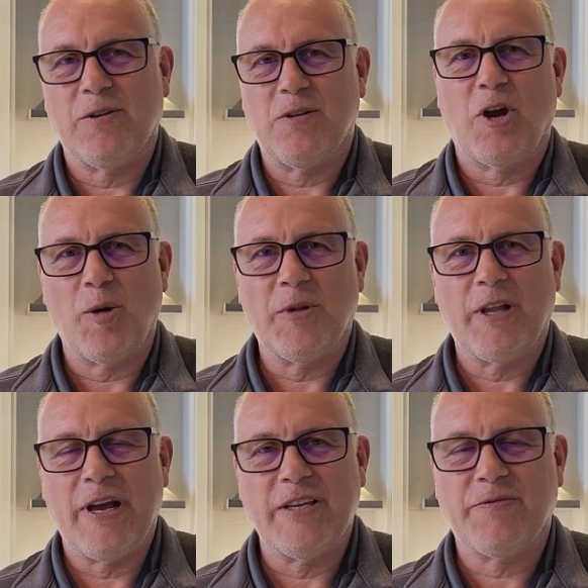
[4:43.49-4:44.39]
It'll
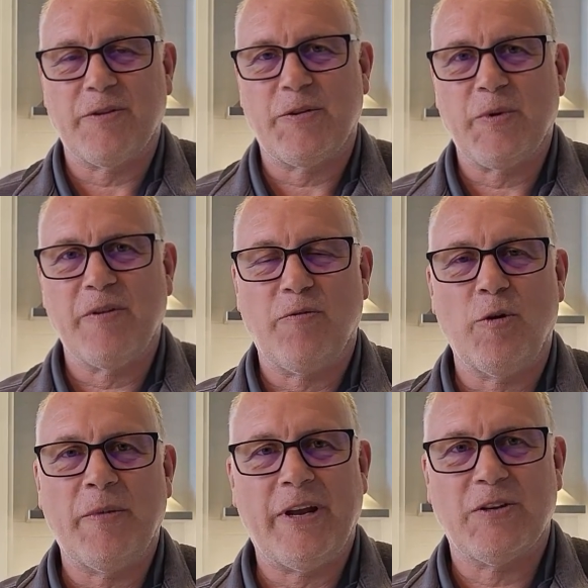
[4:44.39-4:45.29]
caramelize for 3 or
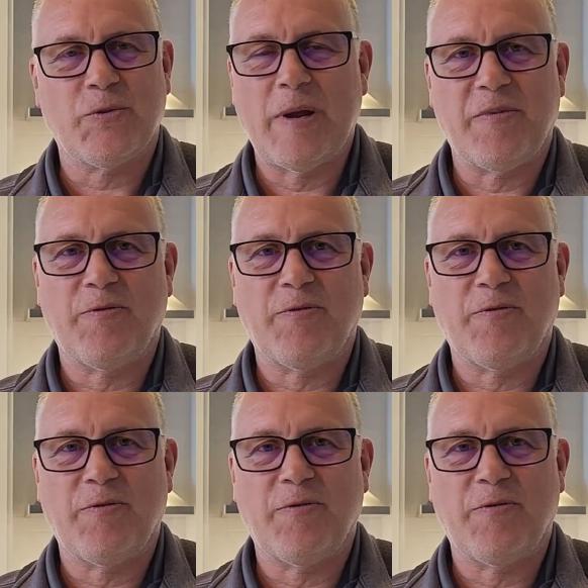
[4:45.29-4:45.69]
4 minutes right